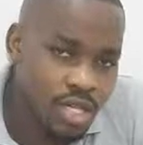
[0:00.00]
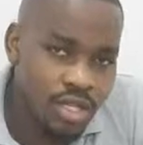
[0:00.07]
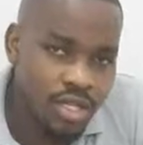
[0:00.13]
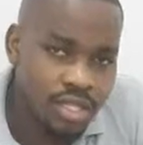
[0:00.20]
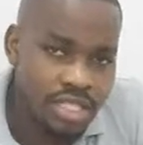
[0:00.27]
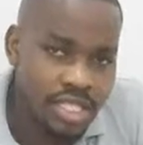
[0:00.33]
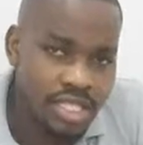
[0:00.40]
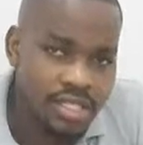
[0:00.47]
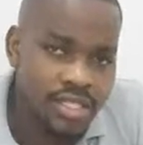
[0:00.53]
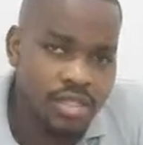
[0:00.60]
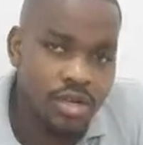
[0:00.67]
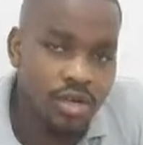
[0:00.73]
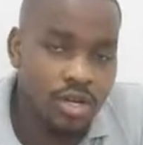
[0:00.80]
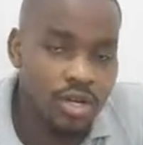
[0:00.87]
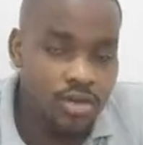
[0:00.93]
our hotels
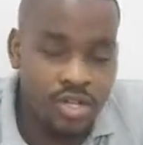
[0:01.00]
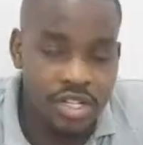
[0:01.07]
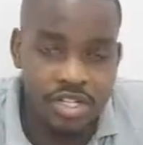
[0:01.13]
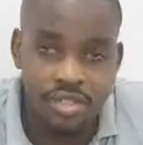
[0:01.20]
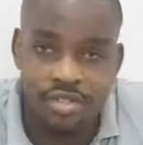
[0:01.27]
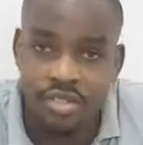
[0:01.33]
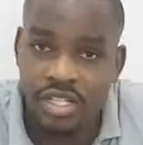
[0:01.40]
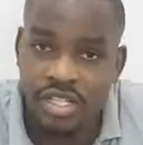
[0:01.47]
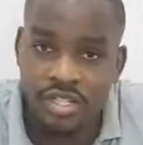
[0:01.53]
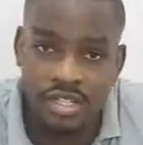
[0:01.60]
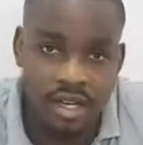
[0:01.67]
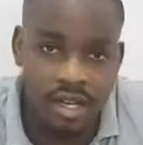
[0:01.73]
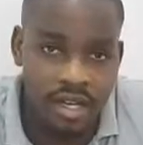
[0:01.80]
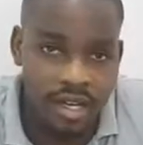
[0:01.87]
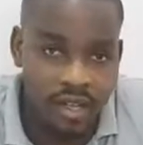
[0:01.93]
or restaurants,
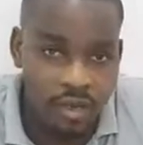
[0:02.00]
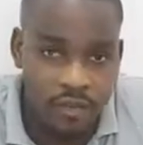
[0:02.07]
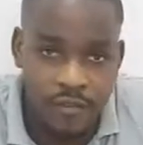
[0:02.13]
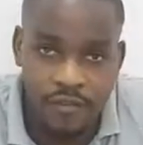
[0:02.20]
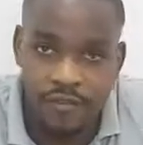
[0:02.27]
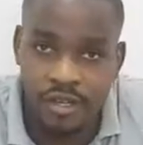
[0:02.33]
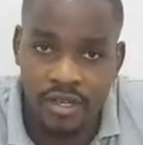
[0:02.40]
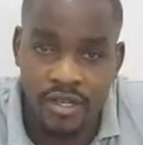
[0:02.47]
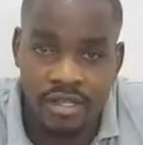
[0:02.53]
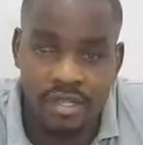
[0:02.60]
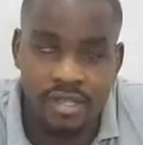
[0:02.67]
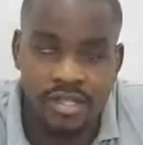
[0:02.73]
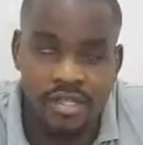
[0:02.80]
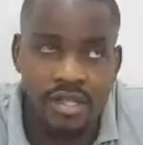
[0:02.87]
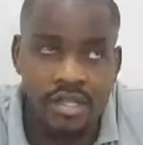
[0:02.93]

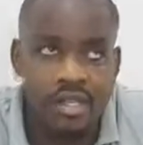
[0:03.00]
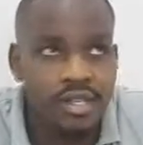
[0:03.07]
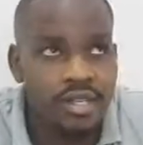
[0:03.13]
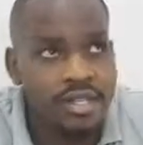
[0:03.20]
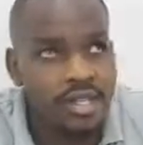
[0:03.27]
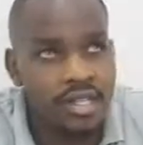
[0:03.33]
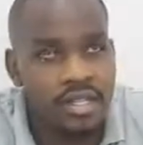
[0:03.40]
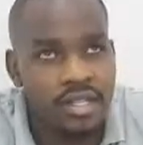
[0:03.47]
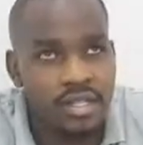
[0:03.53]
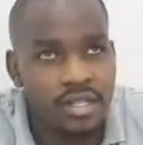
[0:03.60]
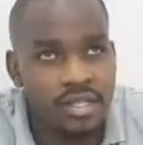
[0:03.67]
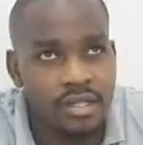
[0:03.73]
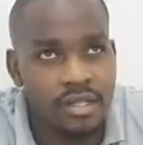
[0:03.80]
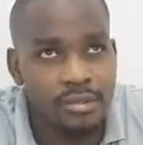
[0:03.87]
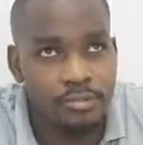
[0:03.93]
cafes, and
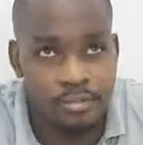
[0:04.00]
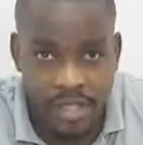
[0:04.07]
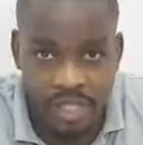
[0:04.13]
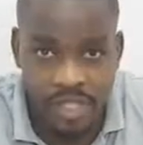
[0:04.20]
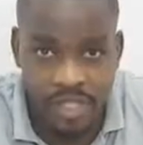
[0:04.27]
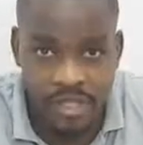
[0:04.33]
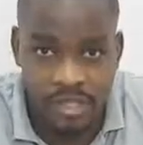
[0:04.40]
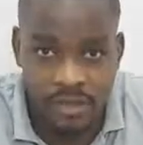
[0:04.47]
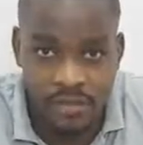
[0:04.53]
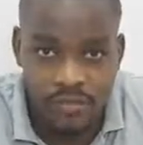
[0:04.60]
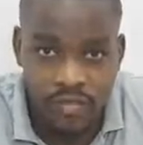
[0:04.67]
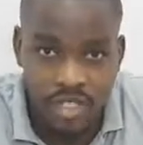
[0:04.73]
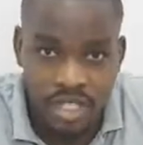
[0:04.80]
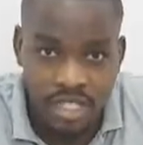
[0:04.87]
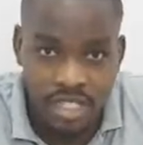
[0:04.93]

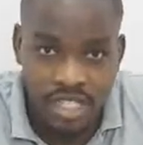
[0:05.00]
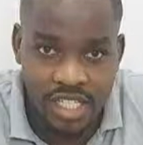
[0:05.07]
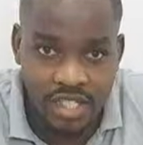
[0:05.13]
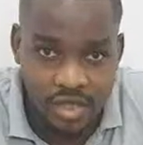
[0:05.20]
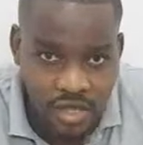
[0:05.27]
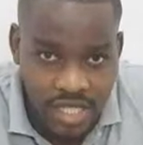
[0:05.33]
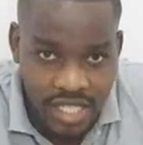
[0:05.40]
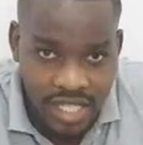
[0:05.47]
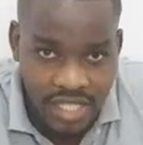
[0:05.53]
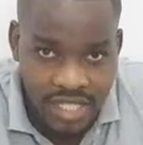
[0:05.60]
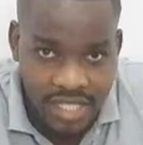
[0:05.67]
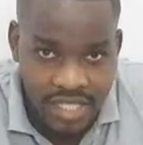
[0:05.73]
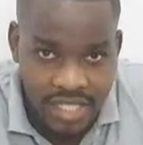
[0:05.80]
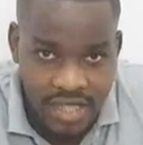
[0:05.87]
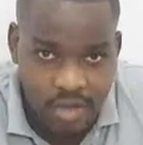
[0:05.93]
bars just to
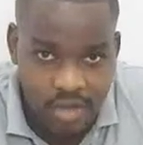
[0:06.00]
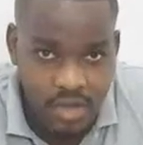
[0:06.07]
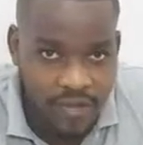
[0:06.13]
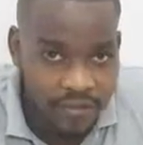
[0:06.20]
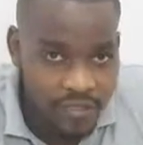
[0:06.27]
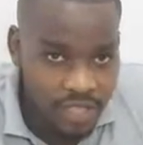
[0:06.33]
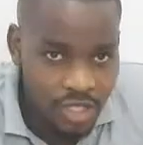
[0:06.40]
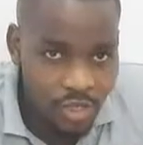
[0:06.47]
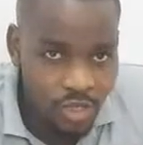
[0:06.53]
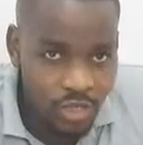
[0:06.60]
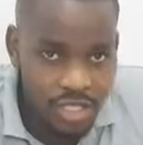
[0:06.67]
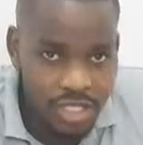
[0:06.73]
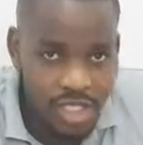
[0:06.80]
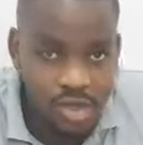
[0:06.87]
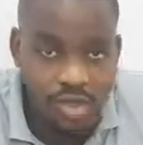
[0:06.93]
test, to
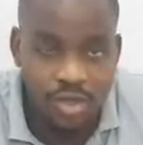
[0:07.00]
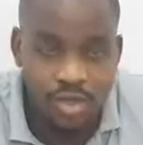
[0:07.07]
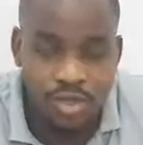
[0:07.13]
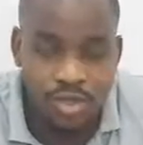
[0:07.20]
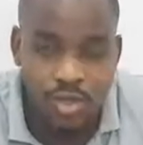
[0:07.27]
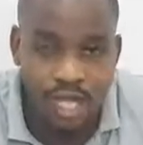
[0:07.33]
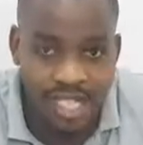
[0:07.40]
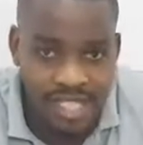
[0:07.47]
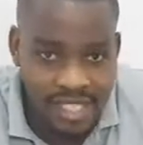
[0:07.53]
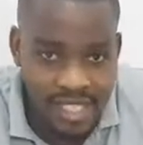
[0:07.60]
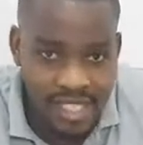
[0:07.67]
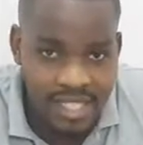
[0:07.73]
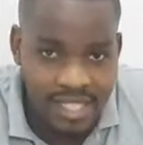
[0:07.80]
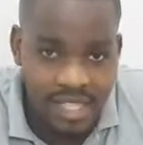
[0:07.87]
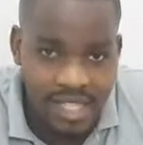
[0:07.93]
evaluate, or to
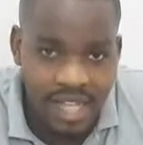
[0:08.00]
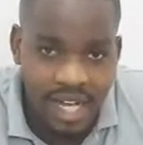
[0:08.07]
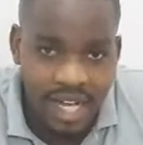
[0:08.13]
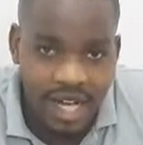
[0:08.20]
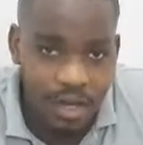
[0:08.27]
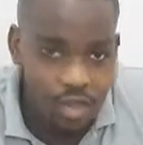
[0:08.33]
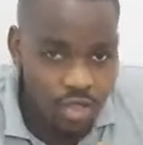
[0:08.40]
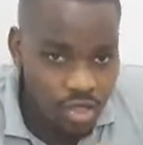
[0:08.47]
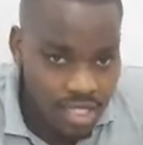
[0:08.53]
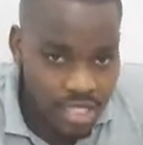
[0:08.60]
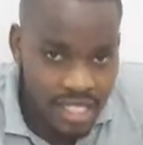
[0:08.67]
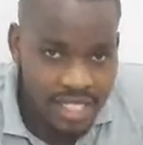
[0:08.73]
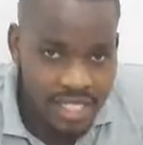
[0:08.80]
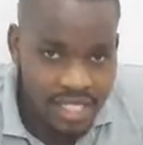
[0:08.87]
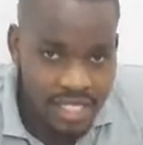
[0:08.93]
assess how your
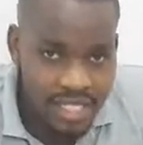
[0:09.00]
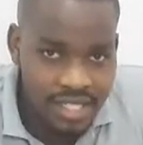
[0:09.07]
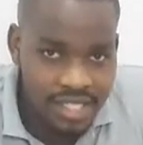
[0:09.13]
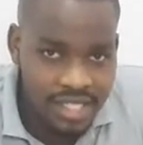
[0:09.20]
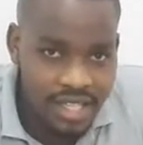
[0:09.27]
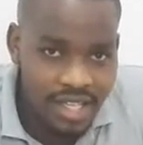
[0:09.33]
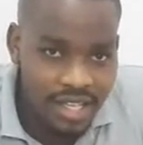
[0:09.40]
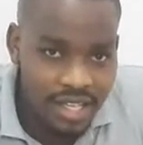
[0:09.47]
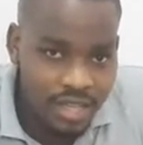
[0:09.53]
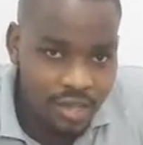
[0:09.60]
taste is.